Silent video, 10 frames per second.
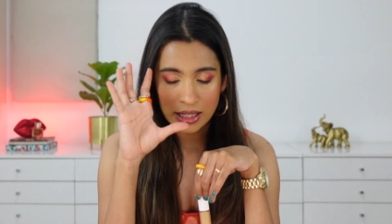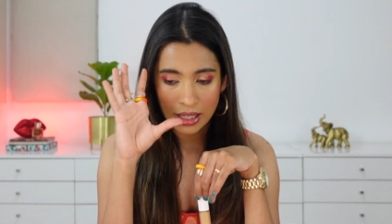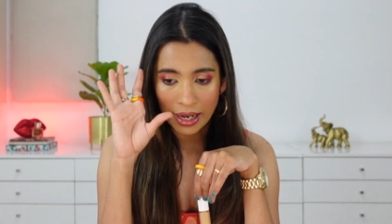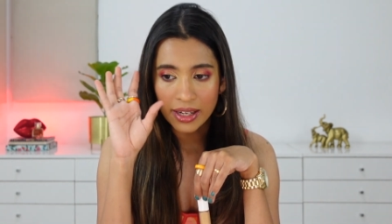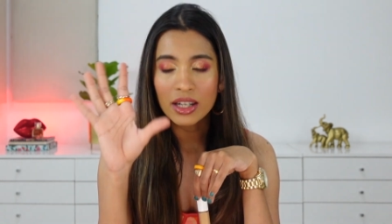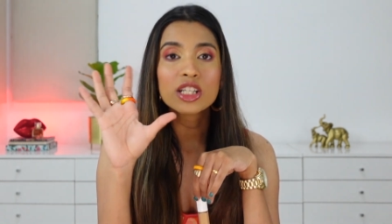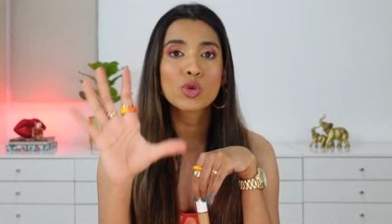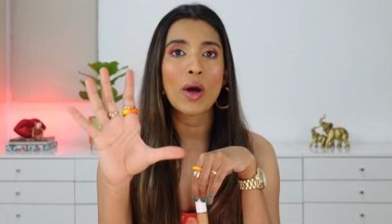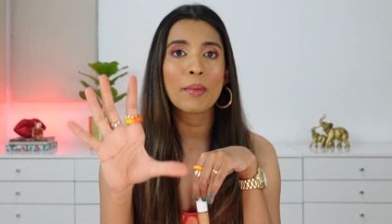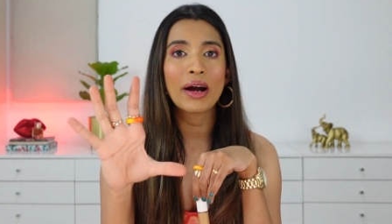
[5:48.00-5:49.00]
I really
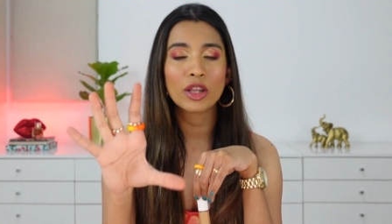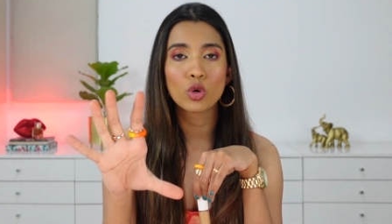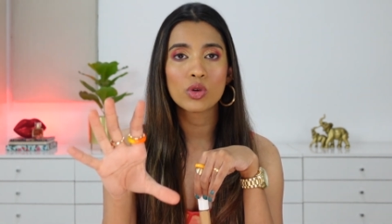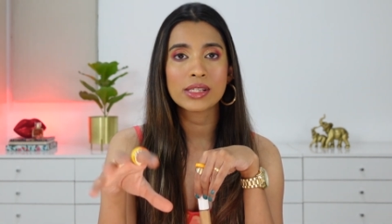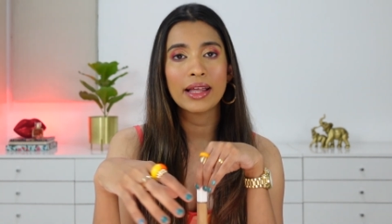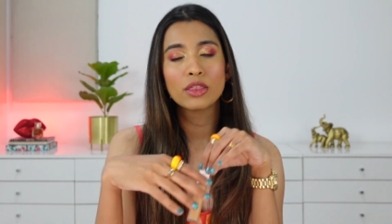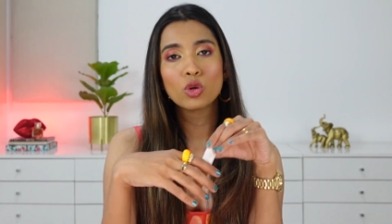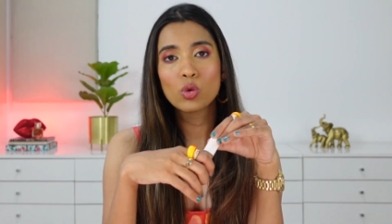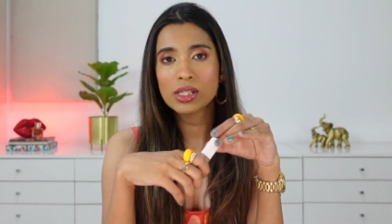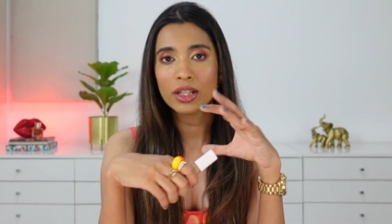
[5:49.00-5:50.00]
swear by those, and
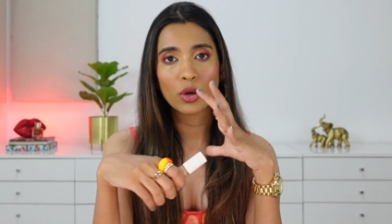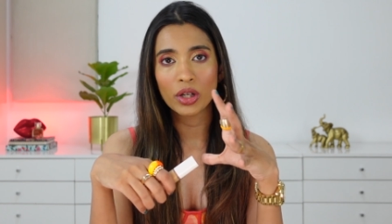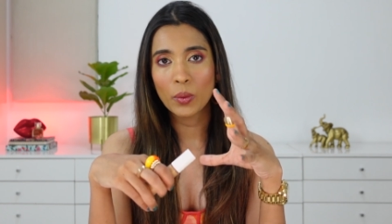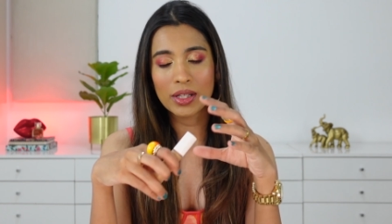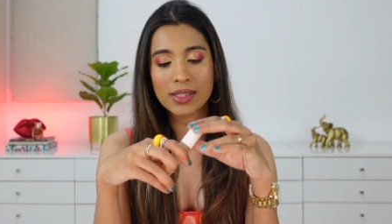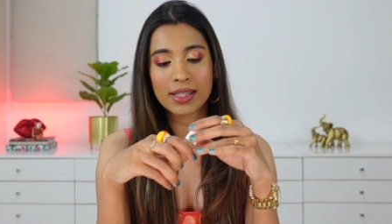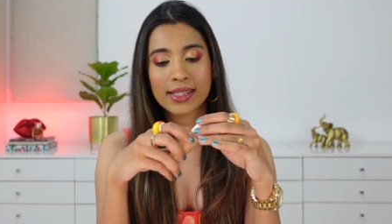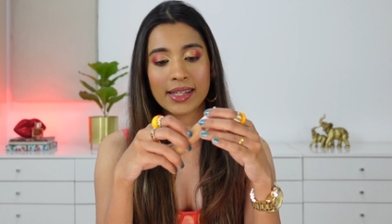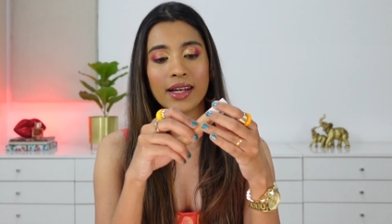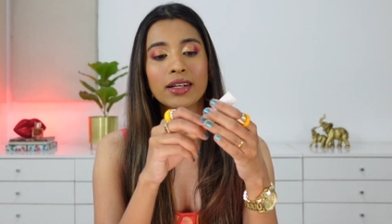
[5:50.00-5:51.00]
those are the only ones that
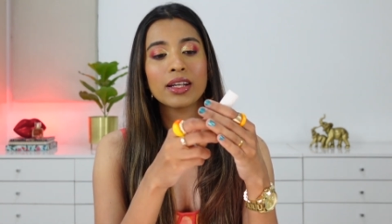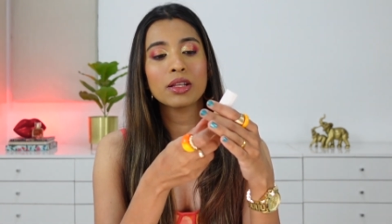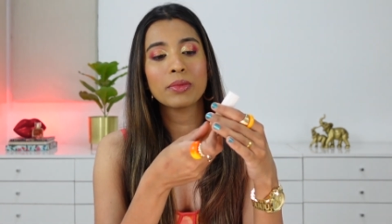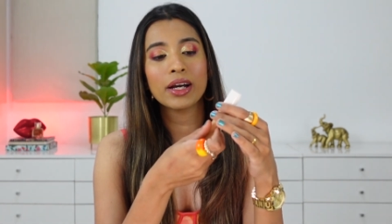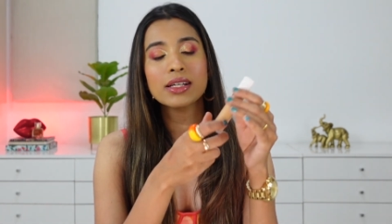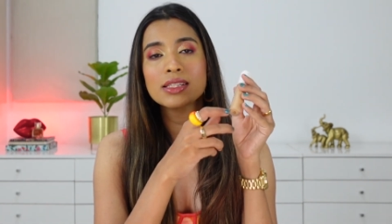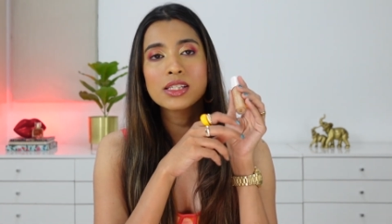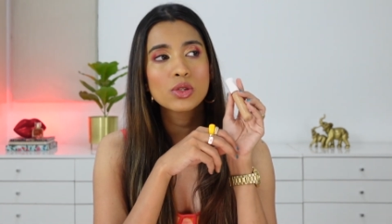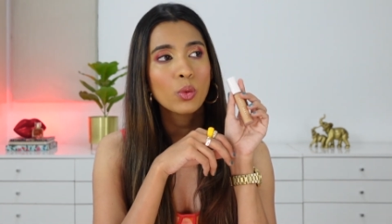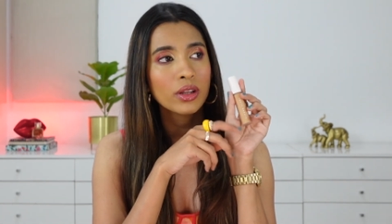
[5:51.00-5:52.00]
stay underneath my eyes.
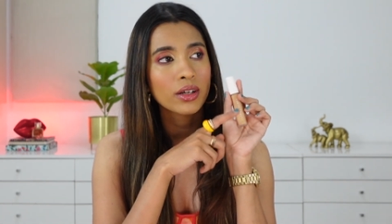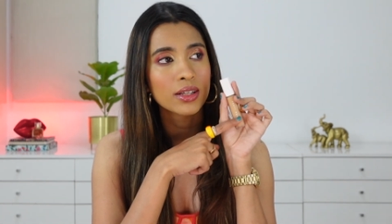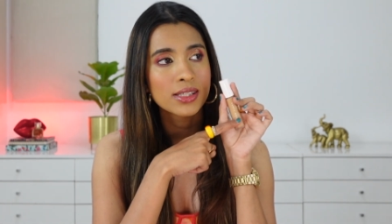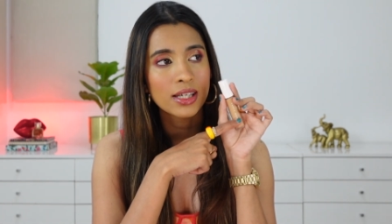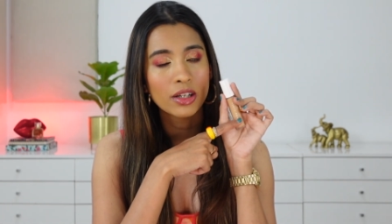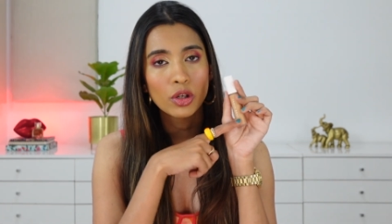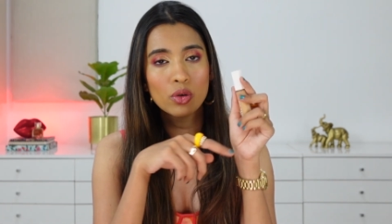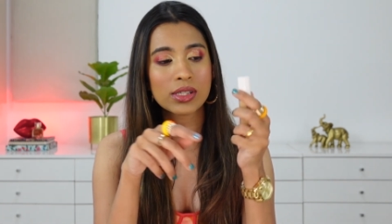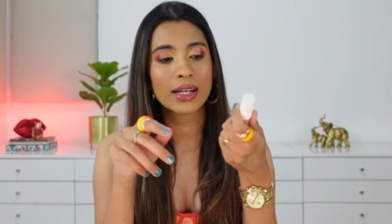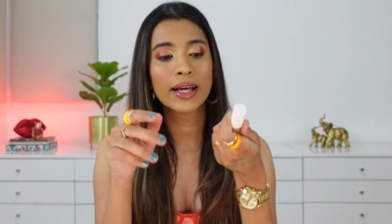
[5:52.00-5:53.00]
This is what the concealer
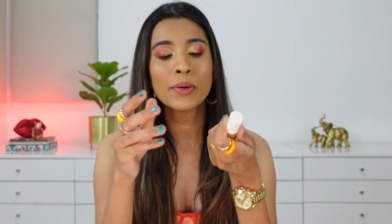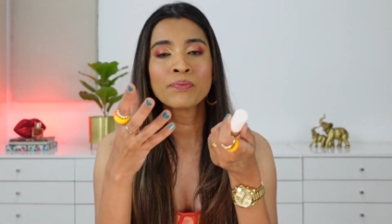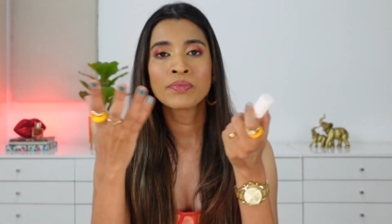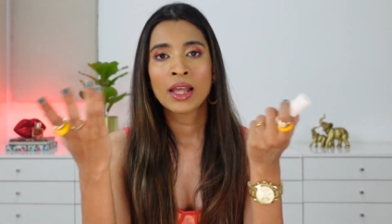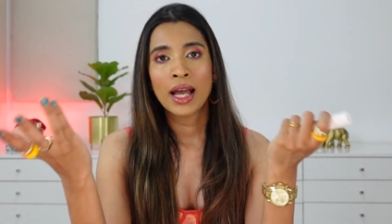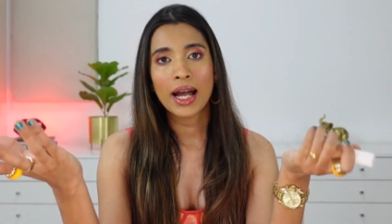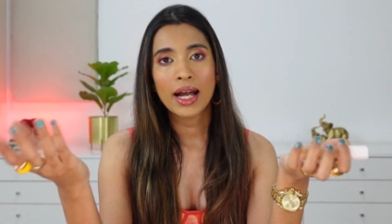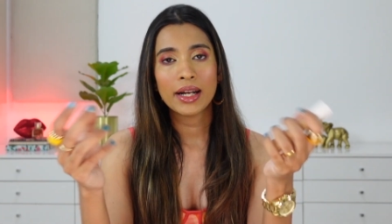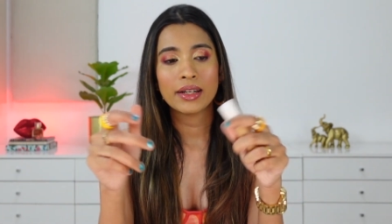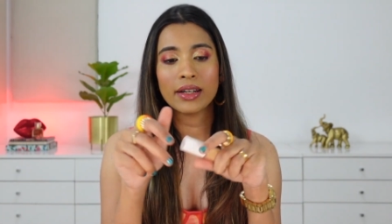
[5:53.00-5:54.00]
looks like,
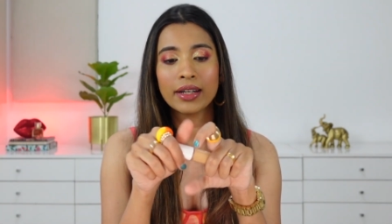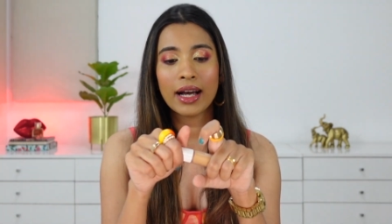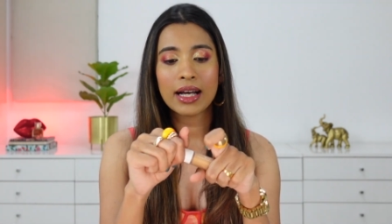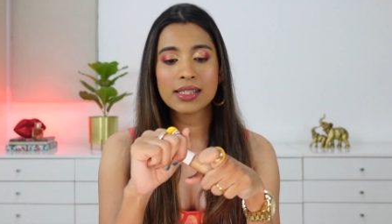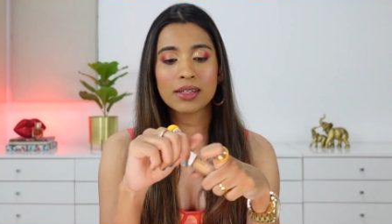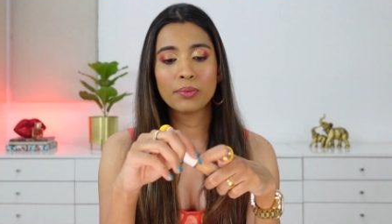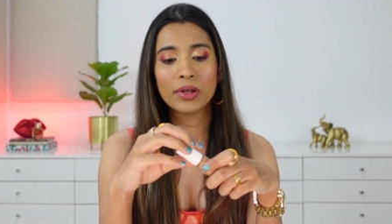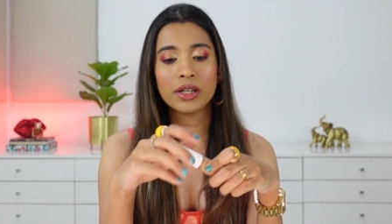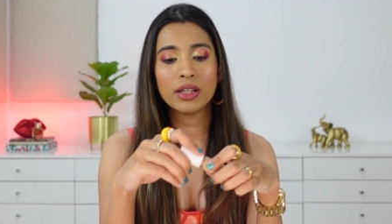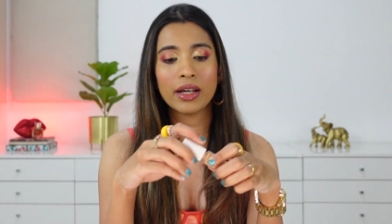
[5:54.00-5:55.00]
and it has a
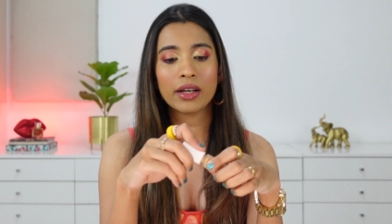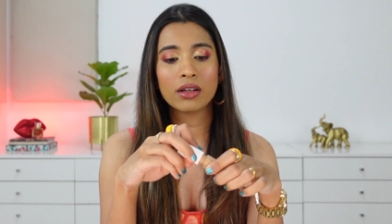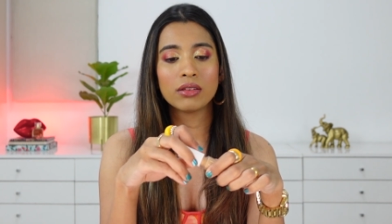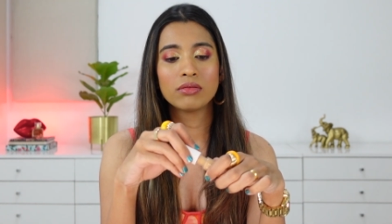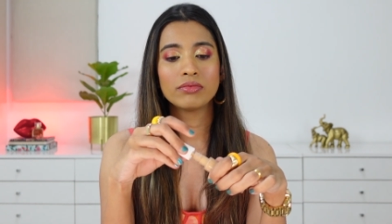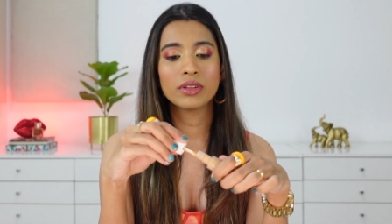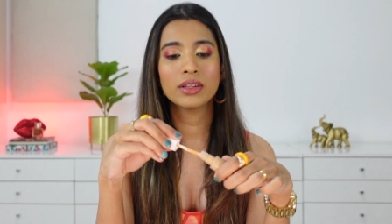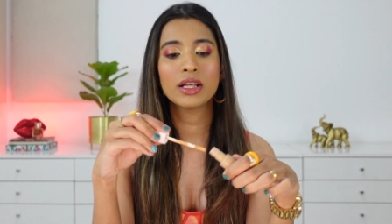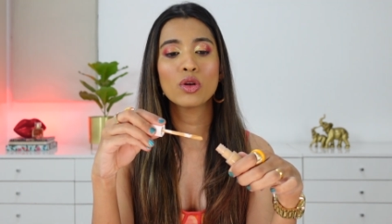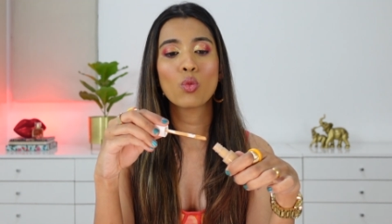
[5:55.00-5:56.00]
pretty like
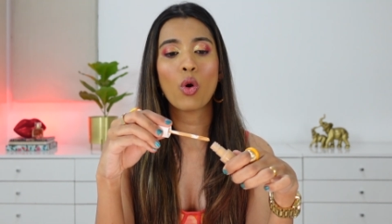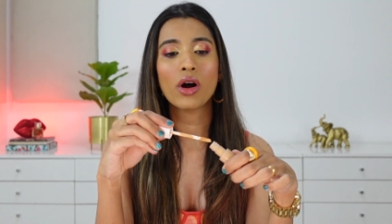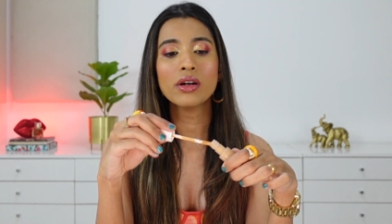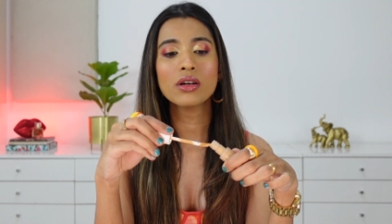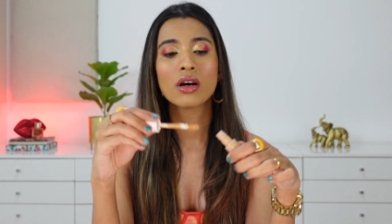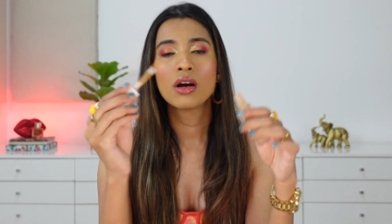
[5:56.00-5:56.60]
thin wand,